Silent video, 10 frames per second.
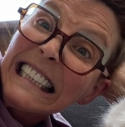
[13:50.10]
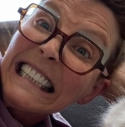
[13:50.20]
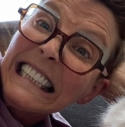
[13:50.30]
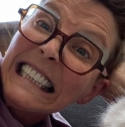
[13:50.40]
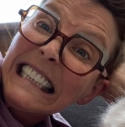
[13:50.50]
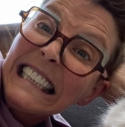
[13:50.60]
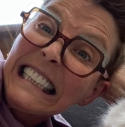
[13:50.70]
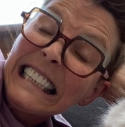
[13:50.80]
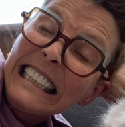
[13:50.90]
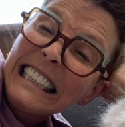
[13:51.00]

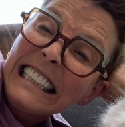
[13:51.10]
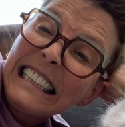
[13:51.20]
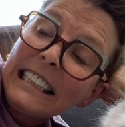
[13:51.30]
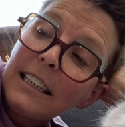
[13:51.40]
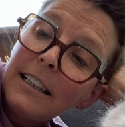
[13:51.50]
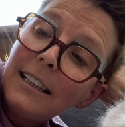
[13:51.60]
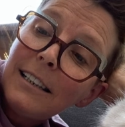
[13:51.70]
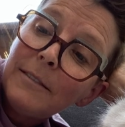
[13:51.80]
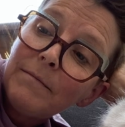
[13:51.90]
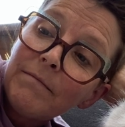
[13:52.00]

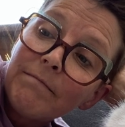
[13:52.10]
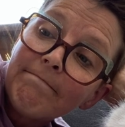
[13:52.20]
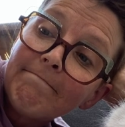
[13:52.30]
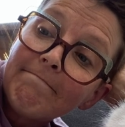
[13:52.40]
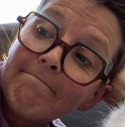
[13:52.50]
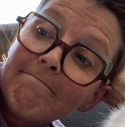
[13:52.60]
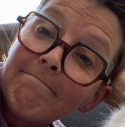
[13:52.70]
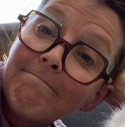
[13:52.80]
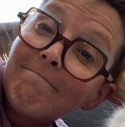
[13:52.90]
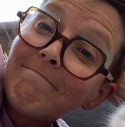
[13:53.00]

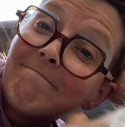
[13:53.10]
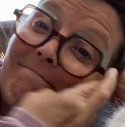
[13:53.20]
(no one is talking)